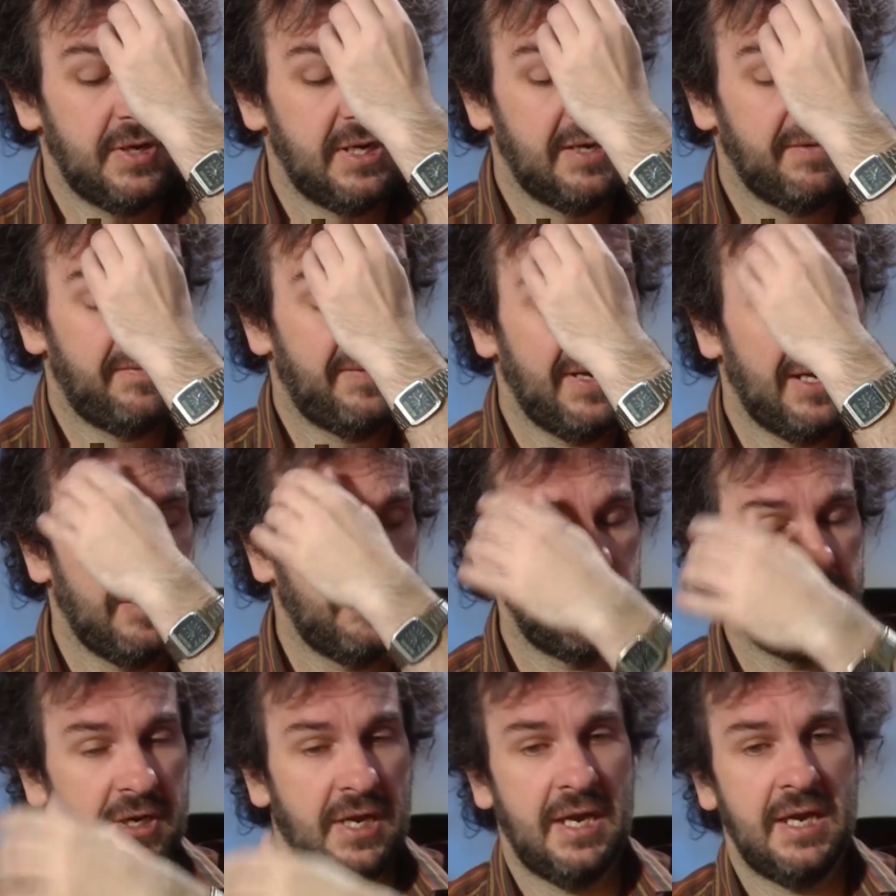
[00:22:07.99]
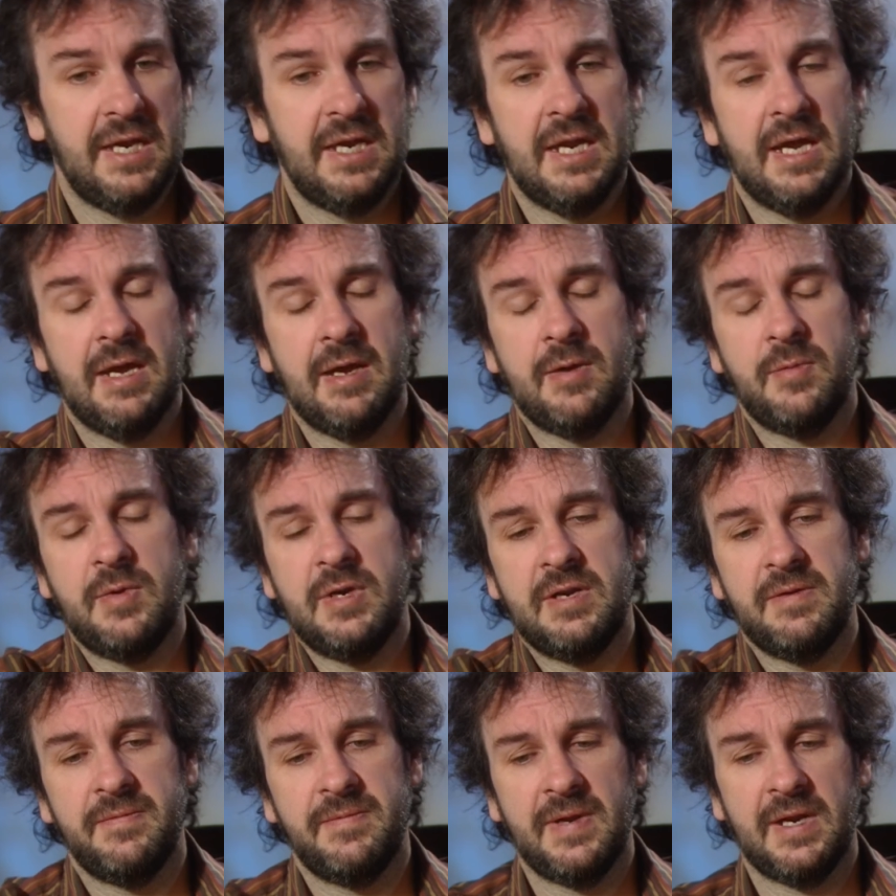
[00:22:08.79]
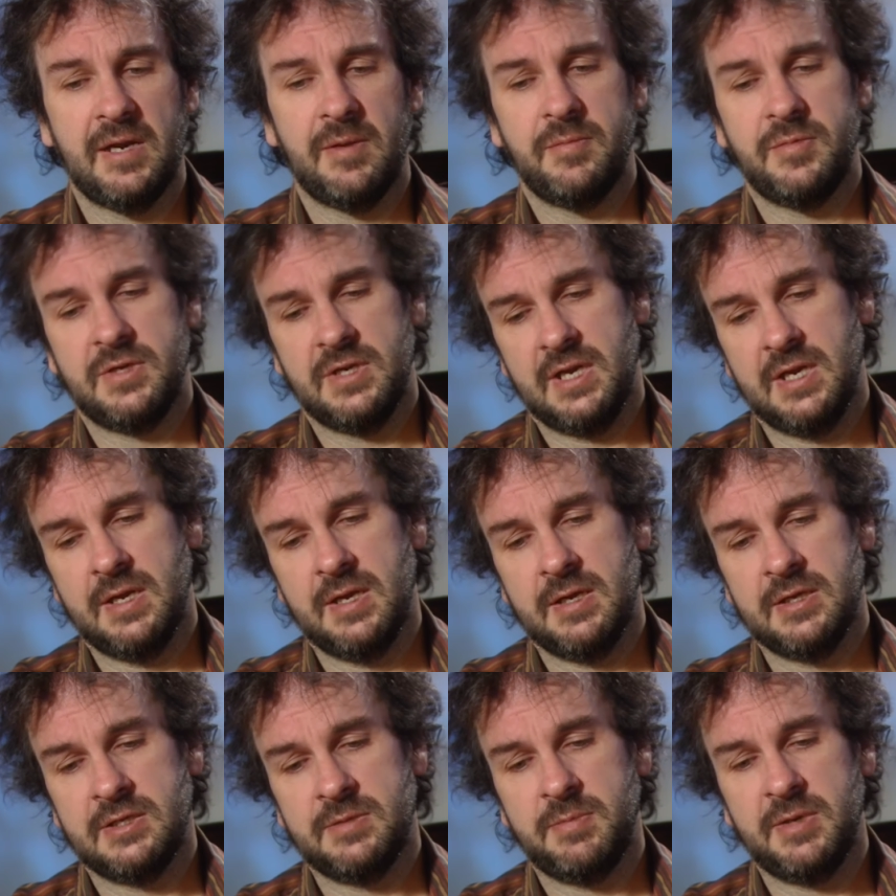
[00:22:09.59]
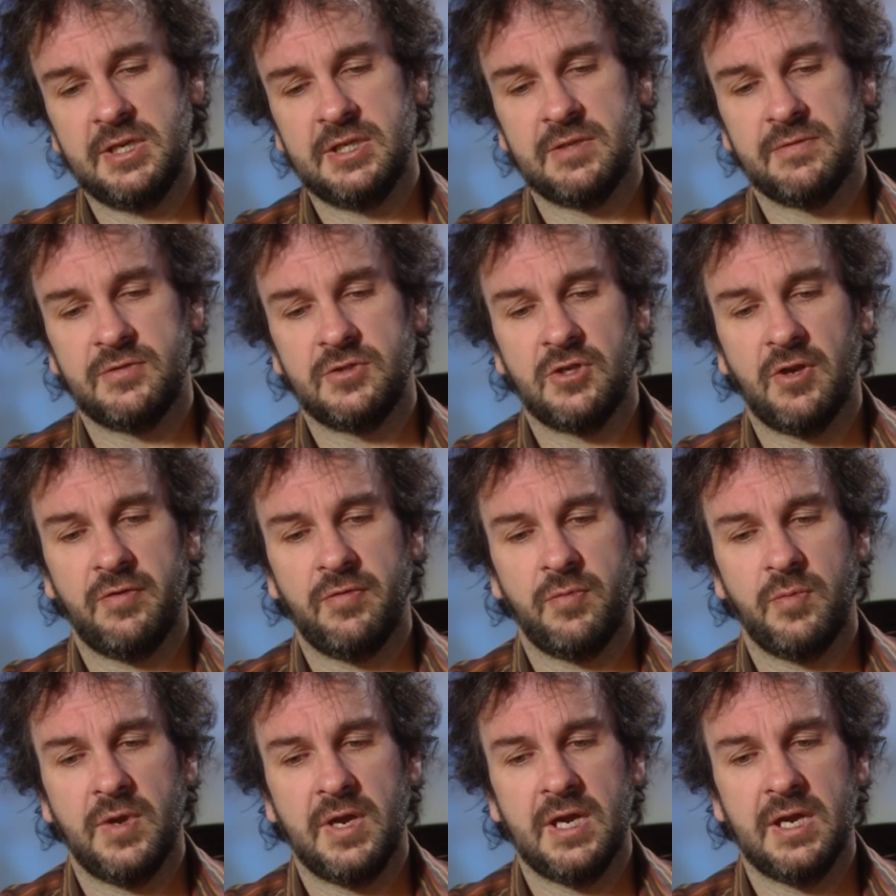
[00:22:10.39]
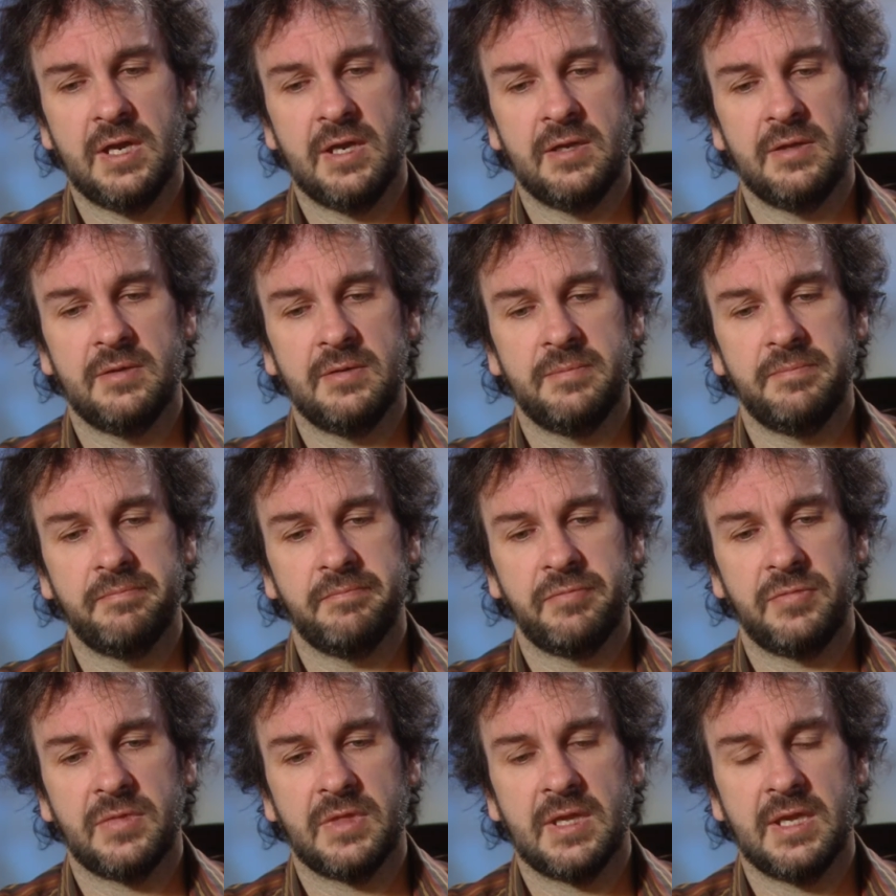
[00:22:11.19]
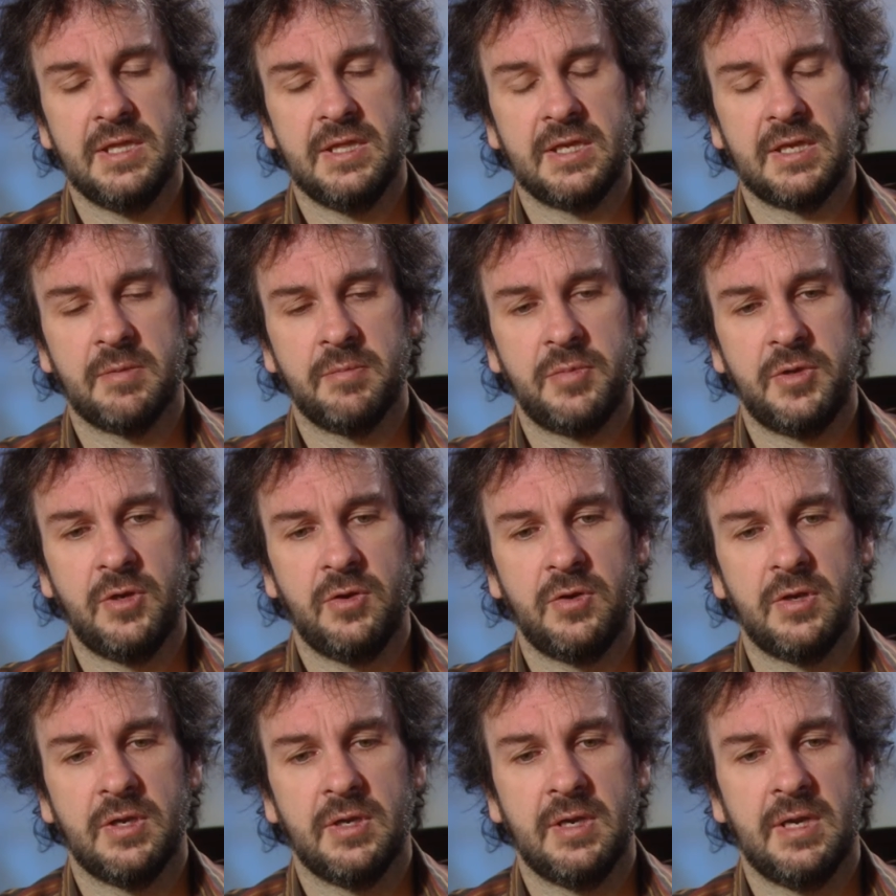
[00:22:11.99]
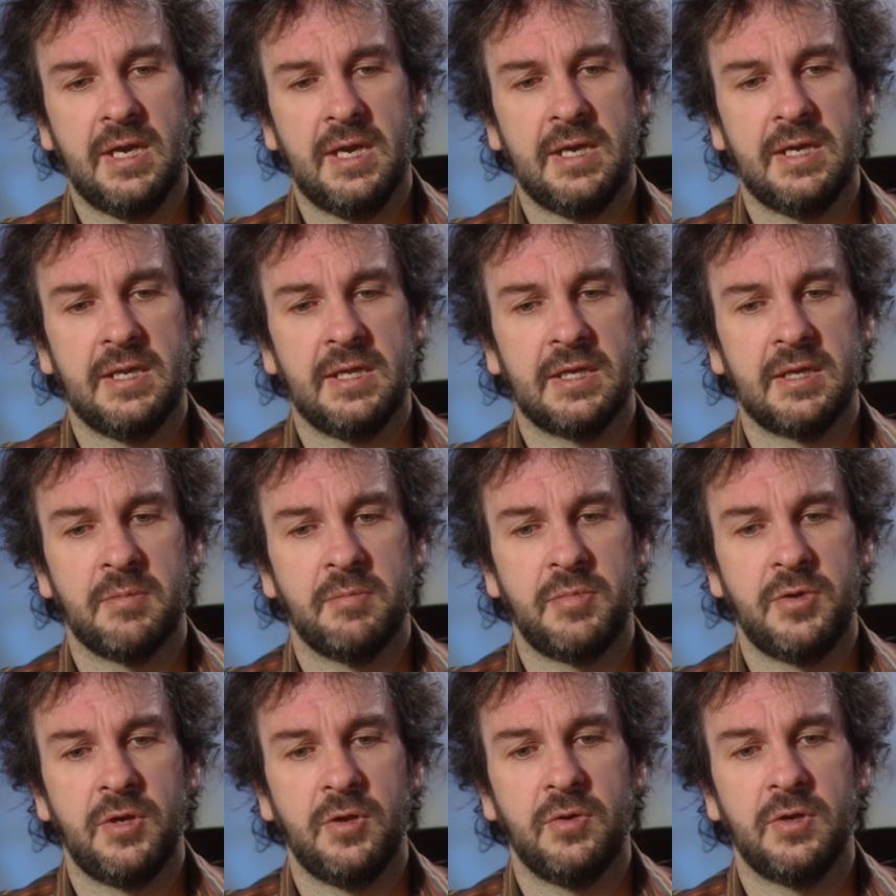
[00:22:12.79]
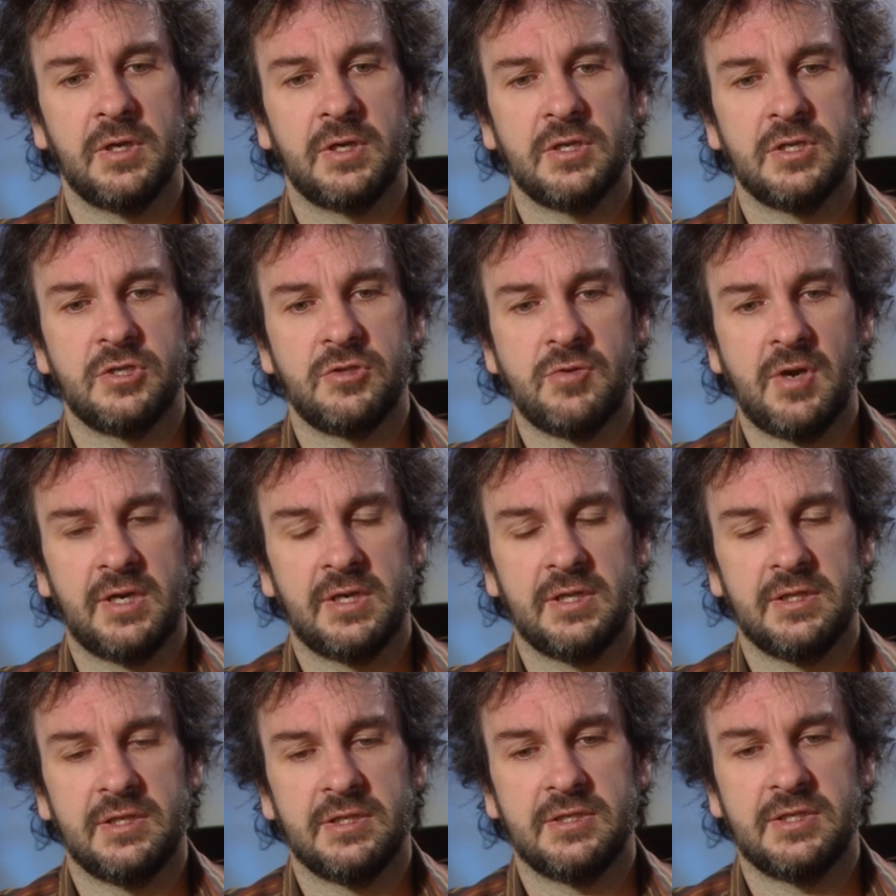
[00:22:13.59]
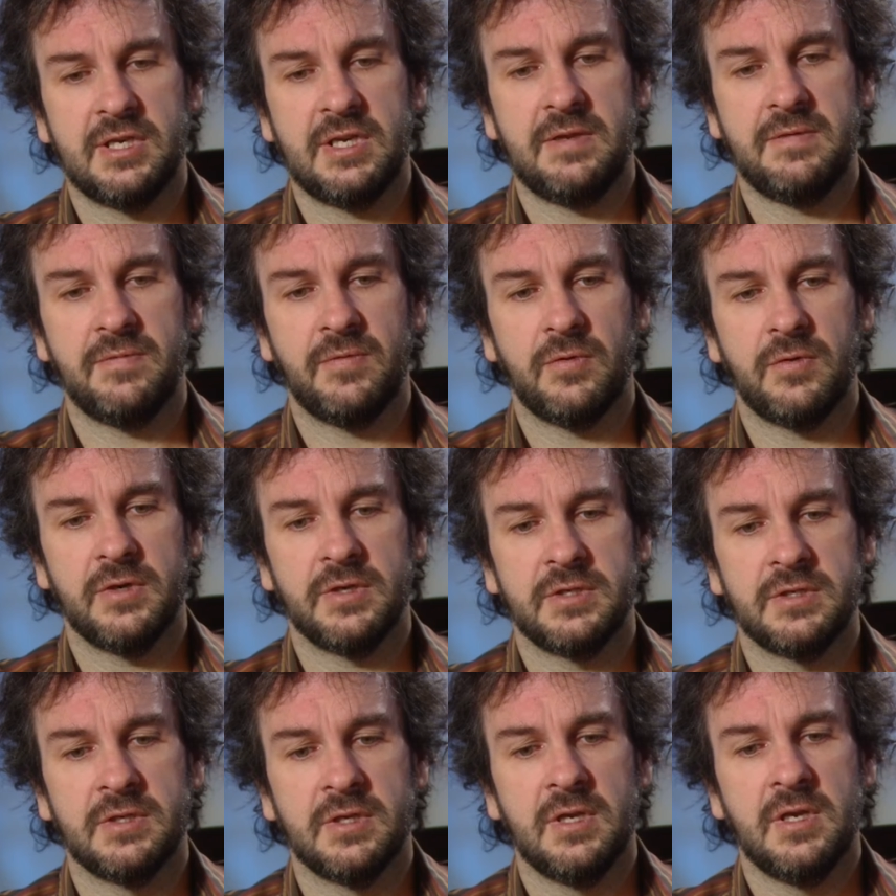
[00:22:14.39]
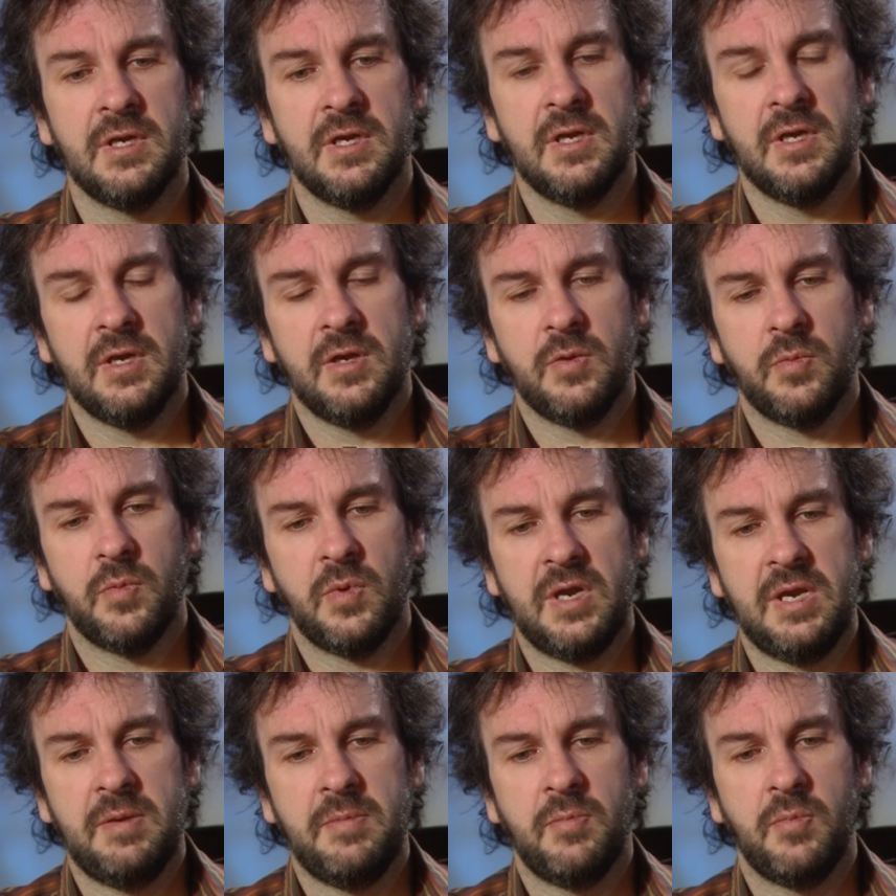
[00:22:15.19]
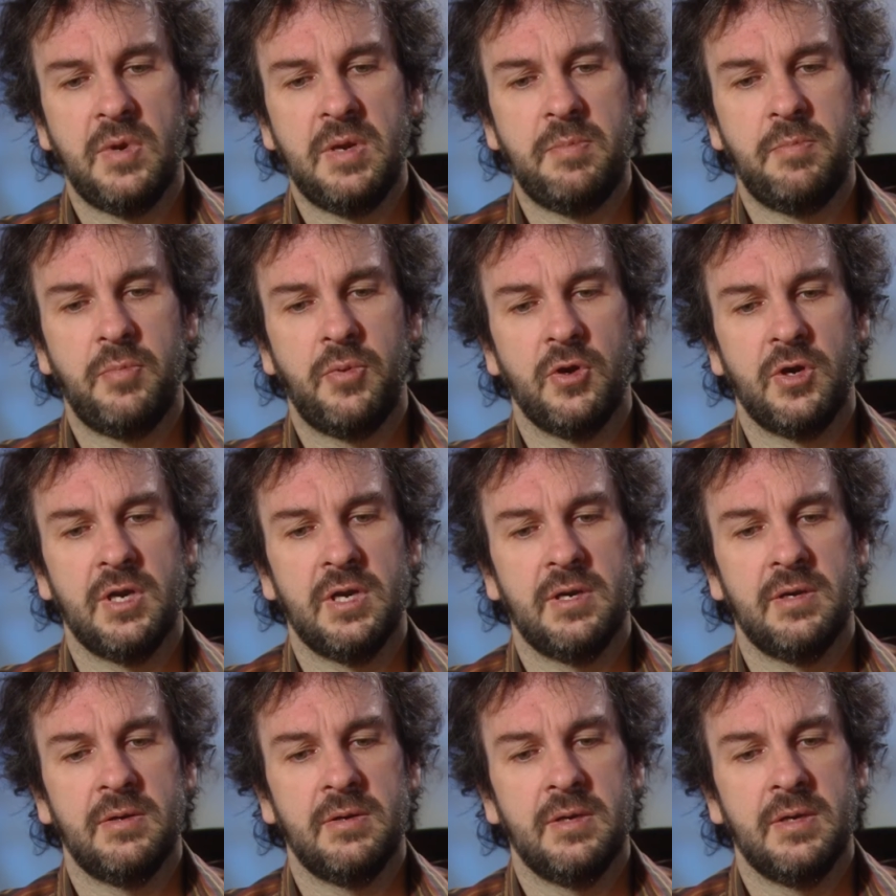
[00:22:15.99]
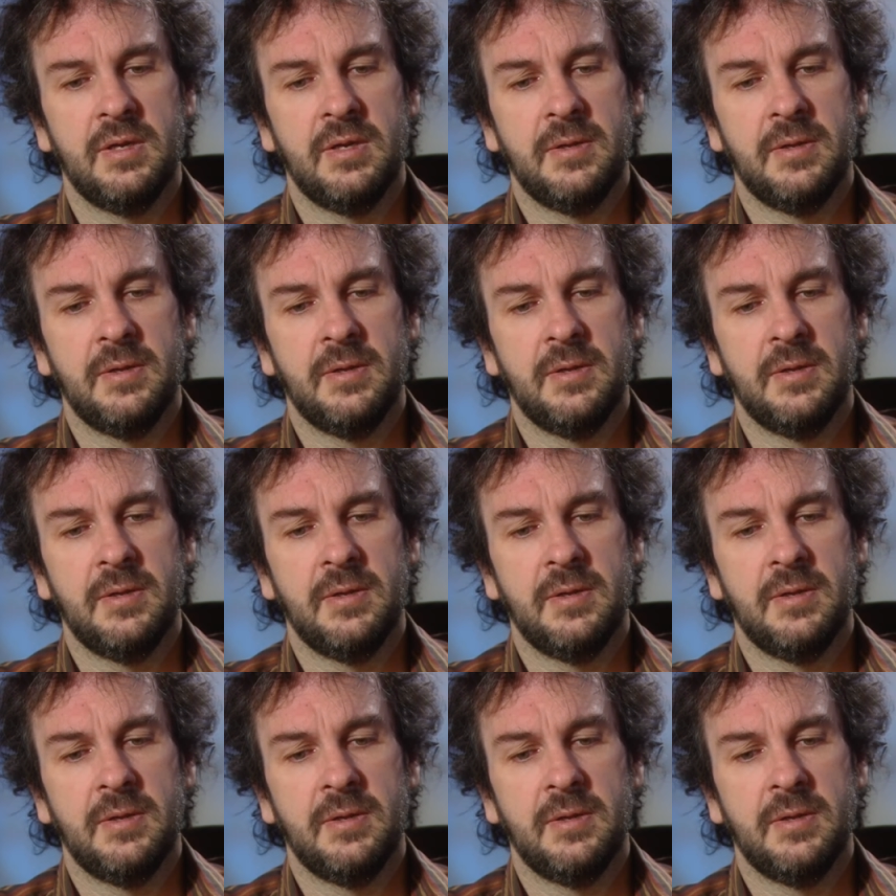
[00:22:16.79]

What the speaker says: developed a piece of software in the computer, and the computer constructed the city for us. We put in